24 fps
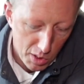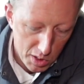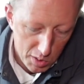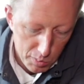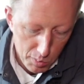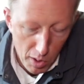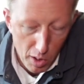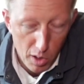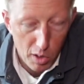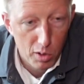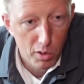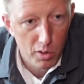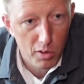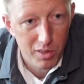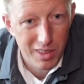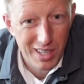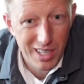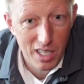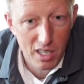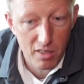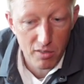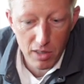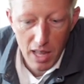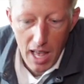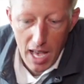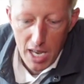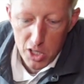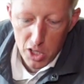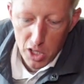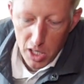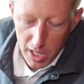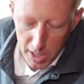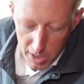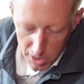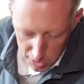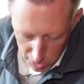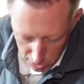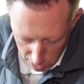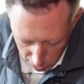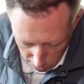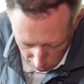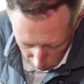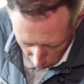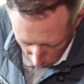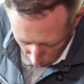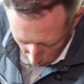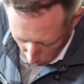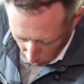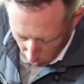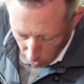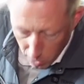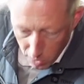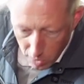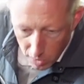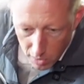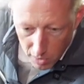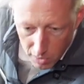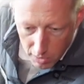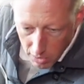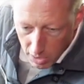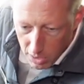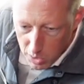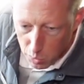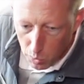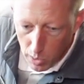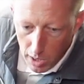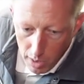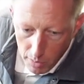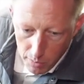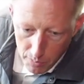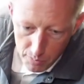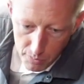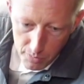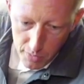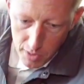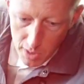small thin flashlights as well.